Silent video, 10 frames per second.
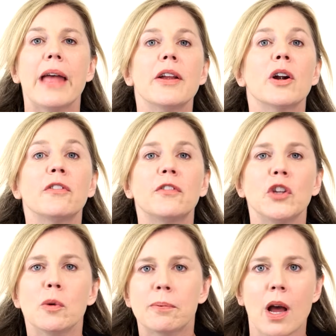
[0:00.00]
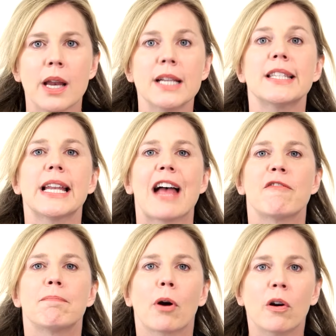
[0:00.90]
And there are a few products that
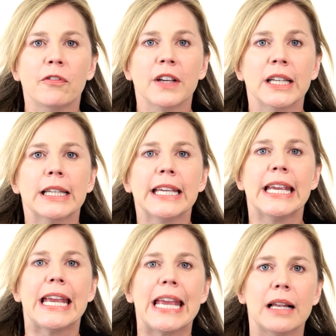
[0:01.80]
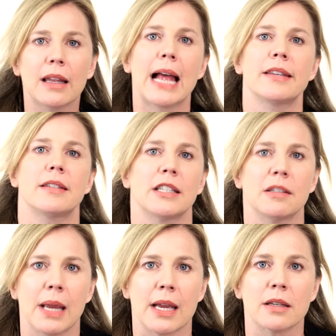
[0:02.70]
have perfectly inelastic
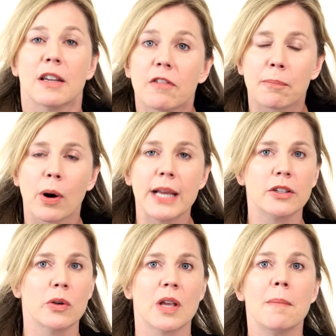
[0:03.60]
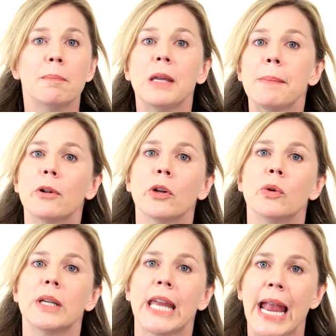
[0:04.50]
demand. If the price goes up, people
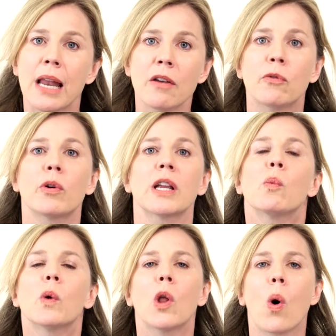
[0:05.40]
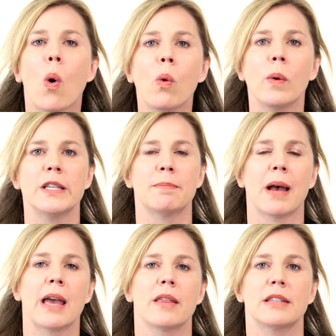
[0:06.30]
who can afford it will always
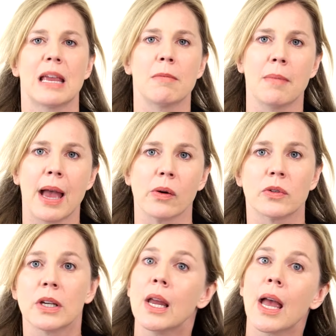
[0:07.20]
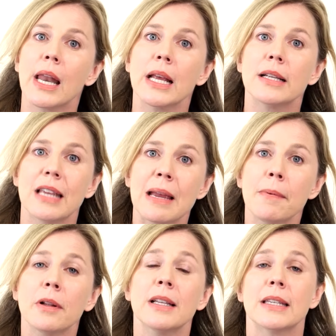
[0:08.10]
buy the same amount. An
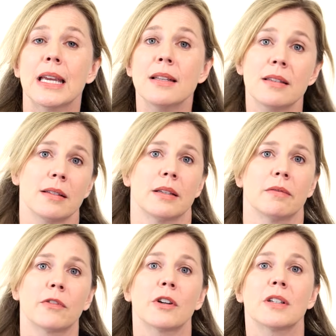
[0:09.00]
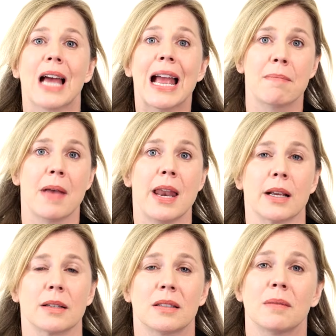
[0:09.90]
example is insulin for
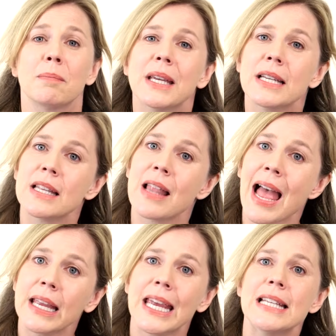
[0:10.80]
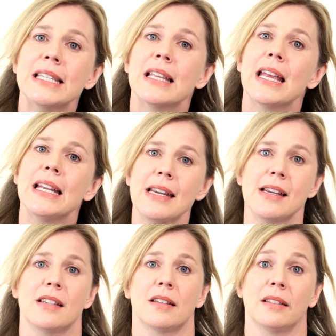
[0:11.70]
diabetics, because in that case, they need
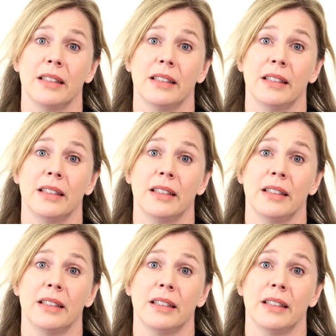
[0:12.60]
it to